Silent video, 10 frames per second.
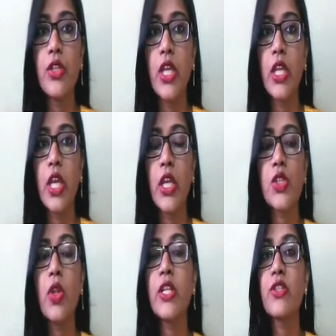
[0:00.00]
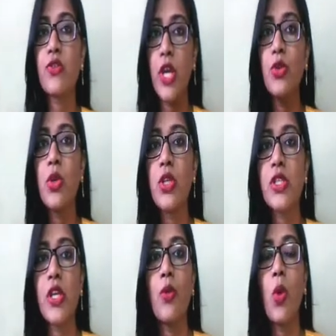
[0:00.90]
DNA. So let's try to
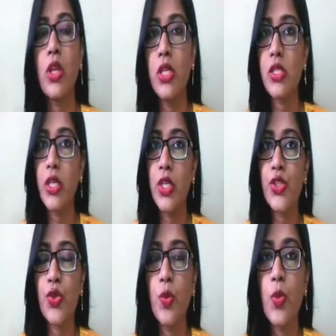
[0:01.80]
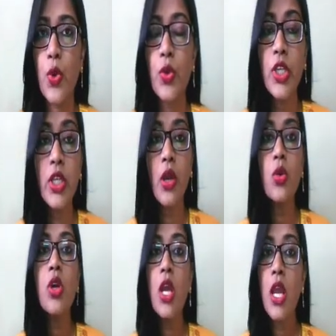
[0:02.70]
understand what is the histone protein now.